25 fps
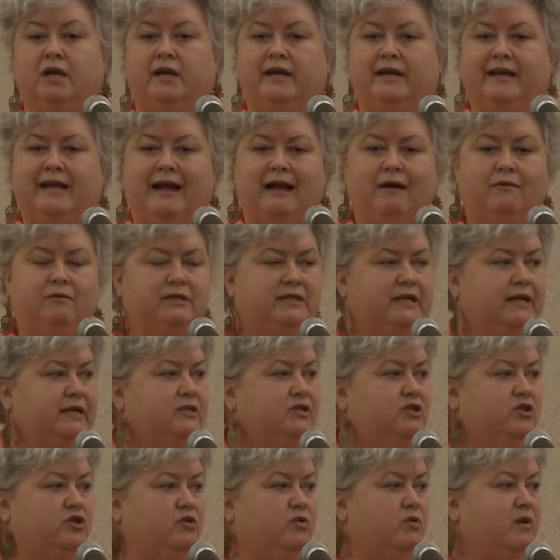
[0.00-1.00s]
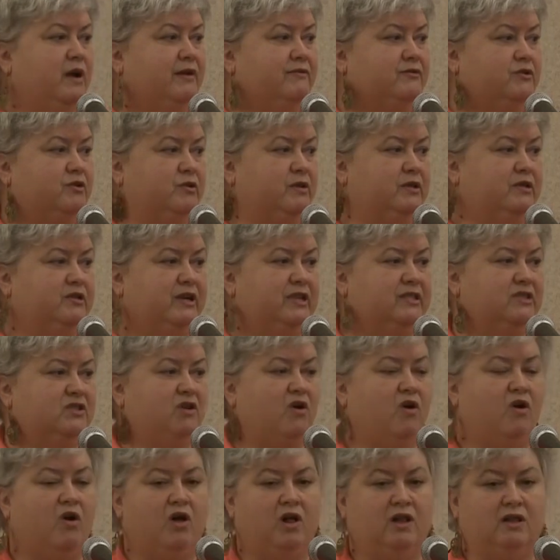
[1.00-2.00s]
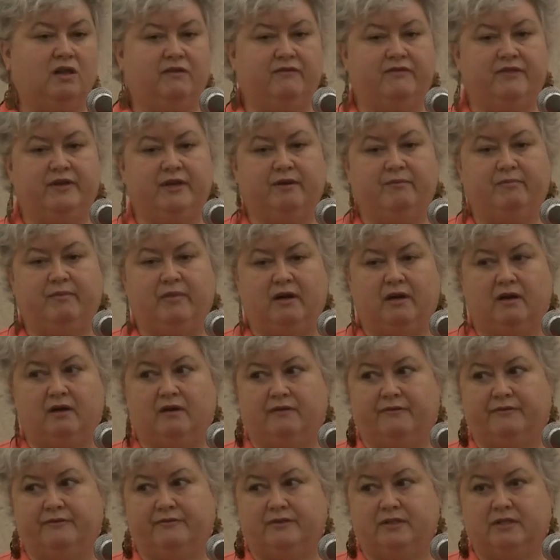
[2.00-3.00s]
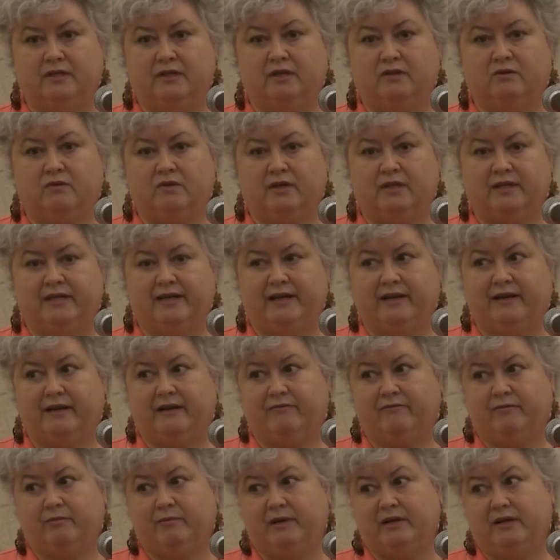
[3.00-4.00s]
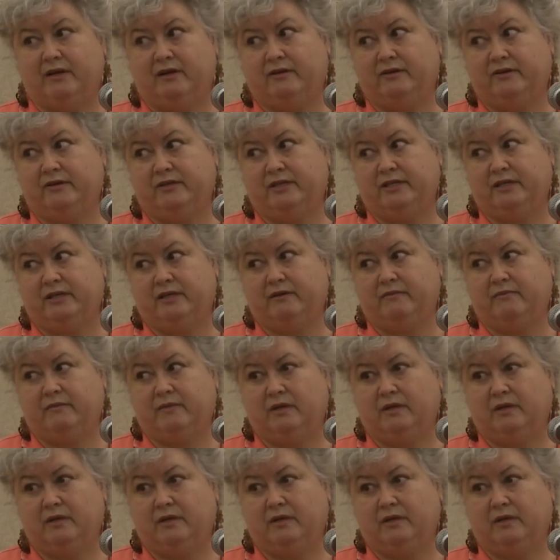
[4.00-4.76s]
Nowadays, you have to address all of the above in order to hit everybody on your team.